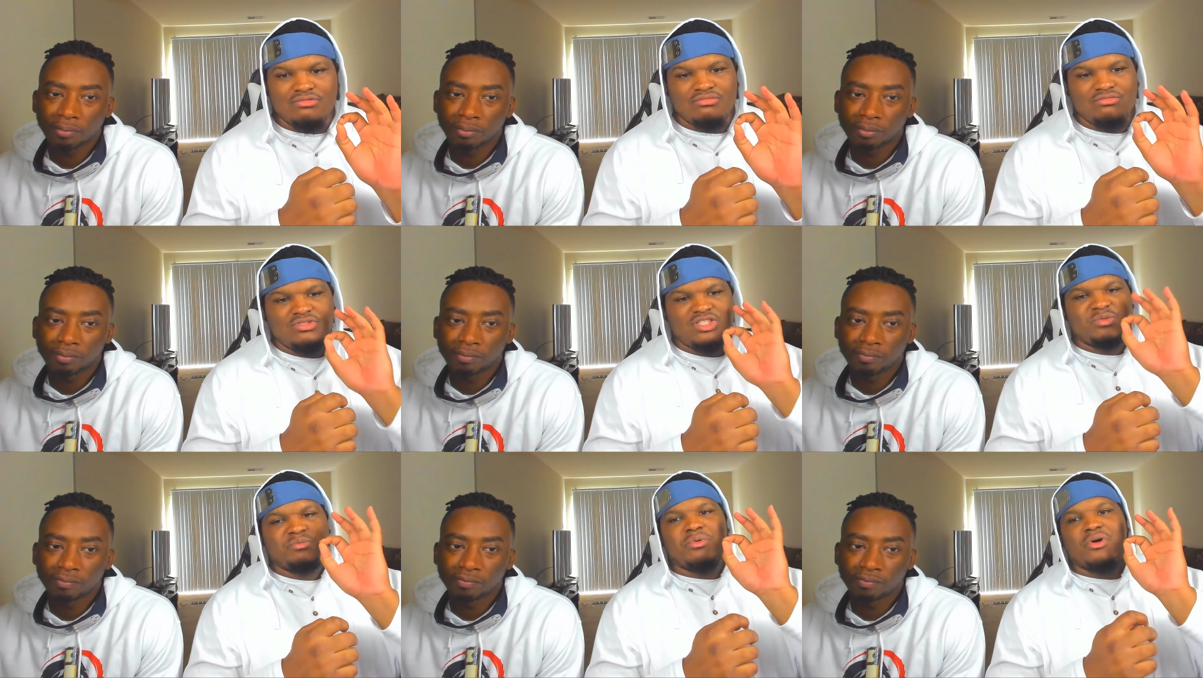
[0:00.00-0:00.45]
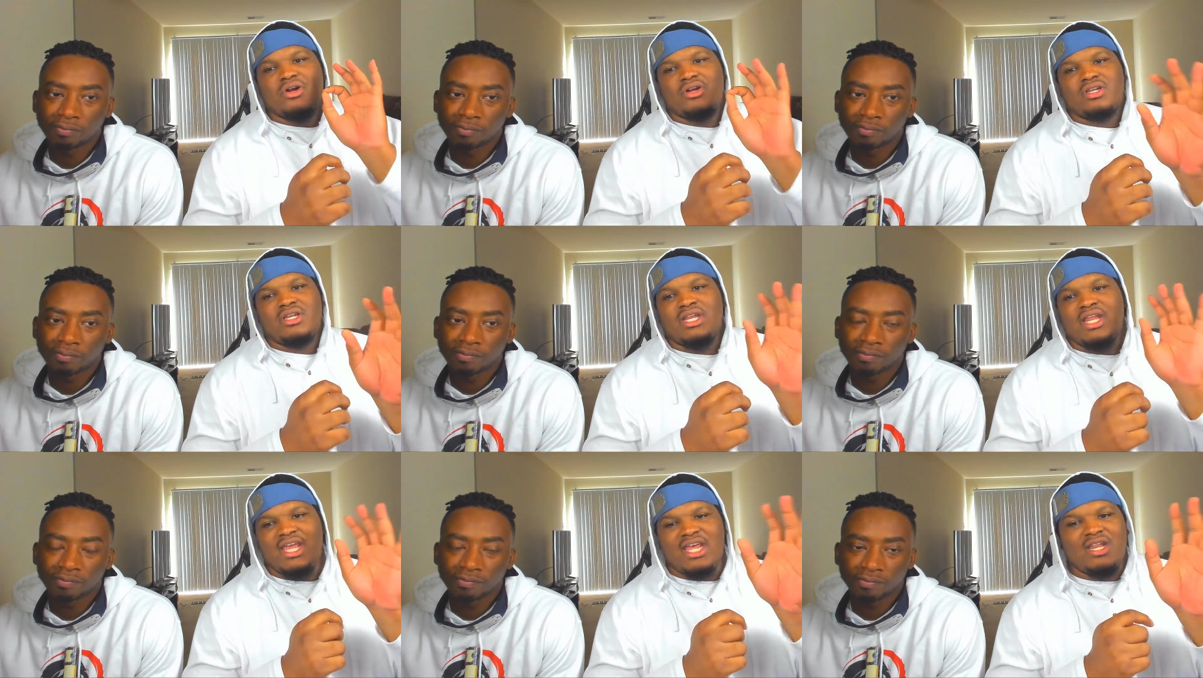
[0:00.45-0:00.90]
Speaker 1: spark and
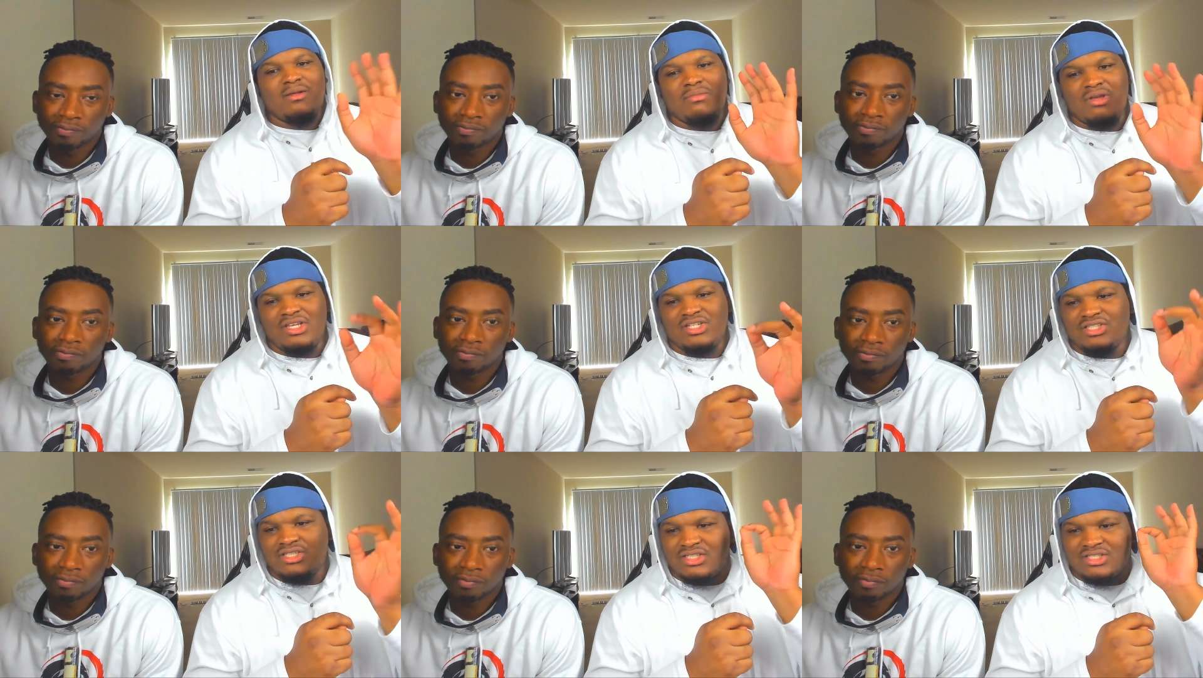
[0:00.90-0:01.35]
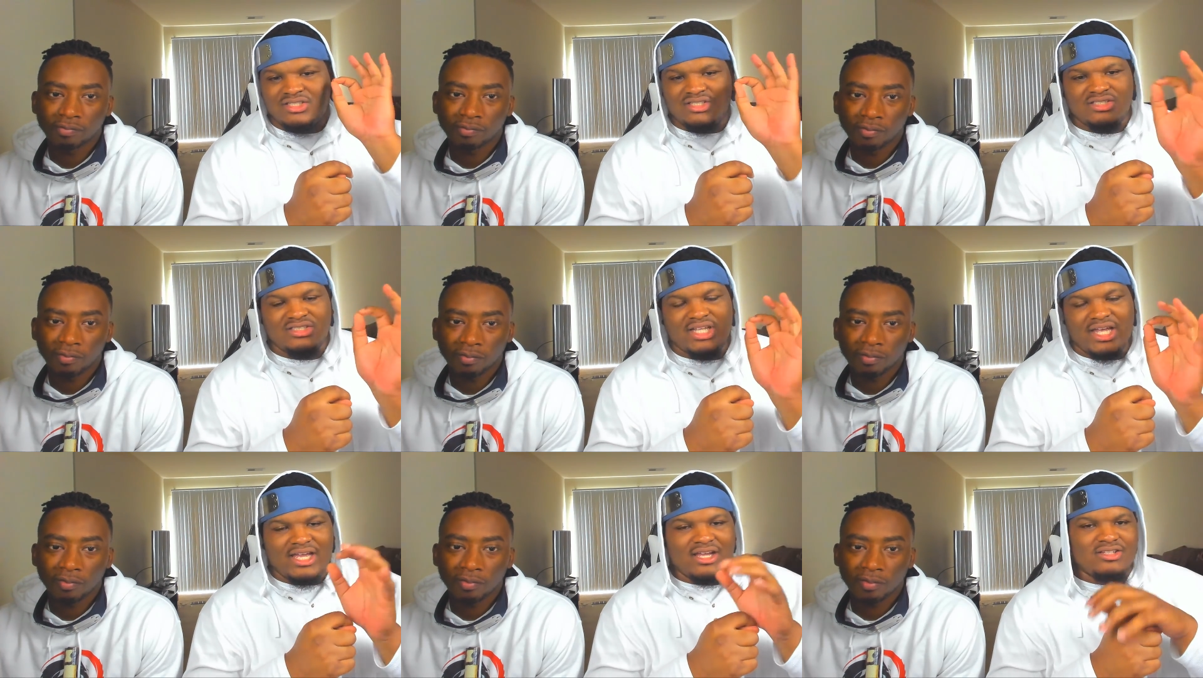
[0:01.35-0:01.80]
animation and
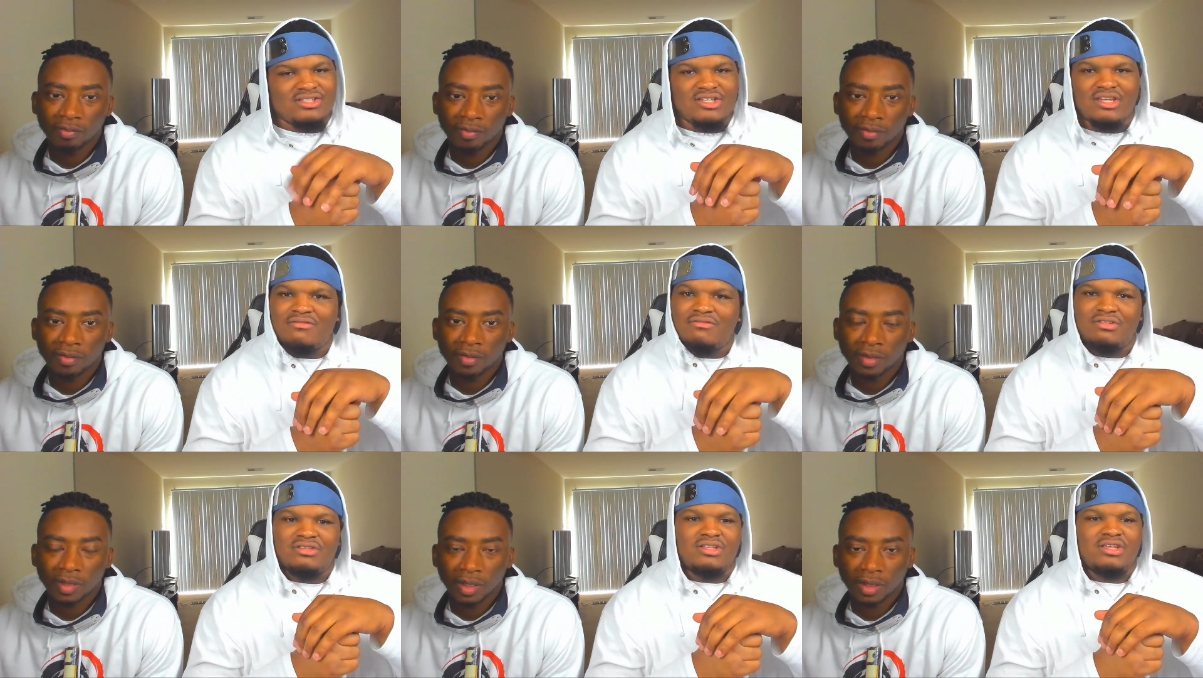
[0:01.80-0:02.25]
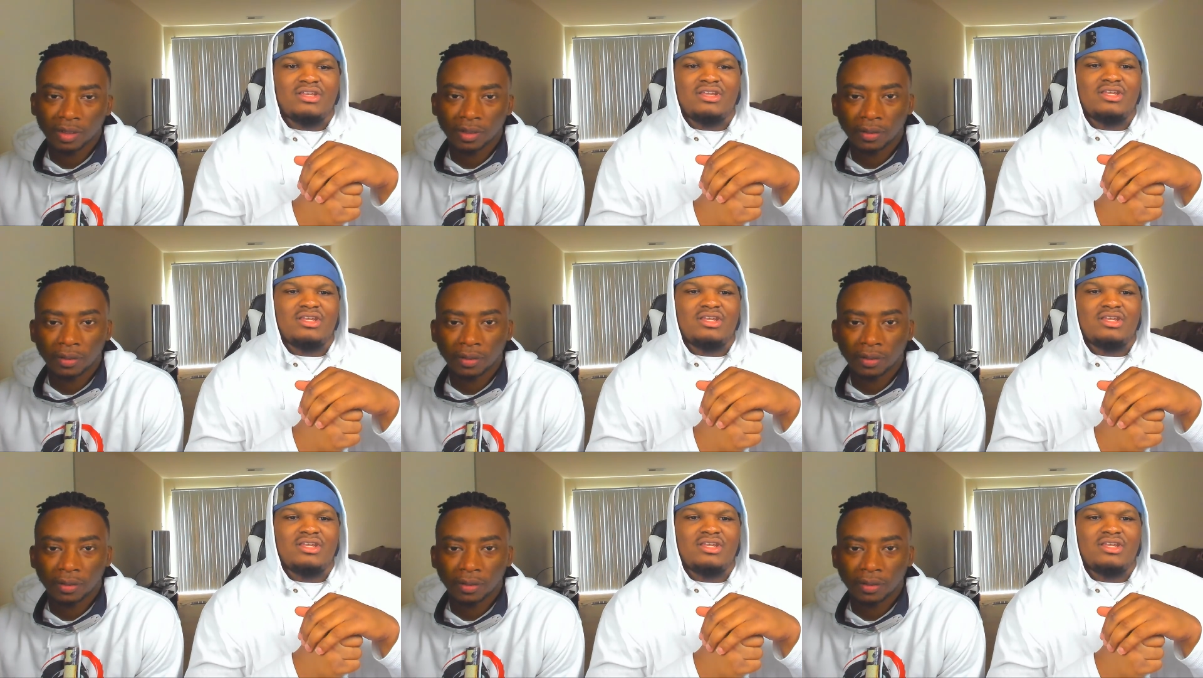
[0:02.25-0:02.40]
style to everything,